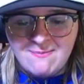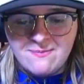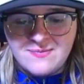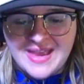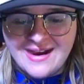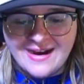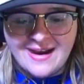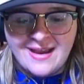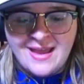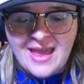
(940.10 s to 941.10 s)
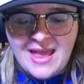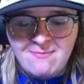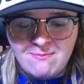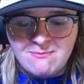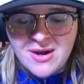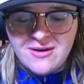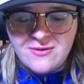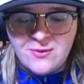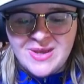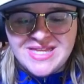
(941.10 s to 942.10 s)
There! Mario
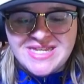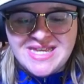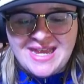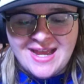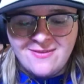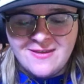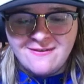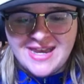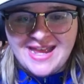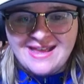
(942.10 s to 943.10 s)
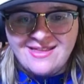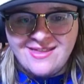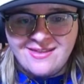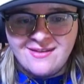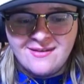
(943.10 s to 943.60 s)
Luigi, there it is!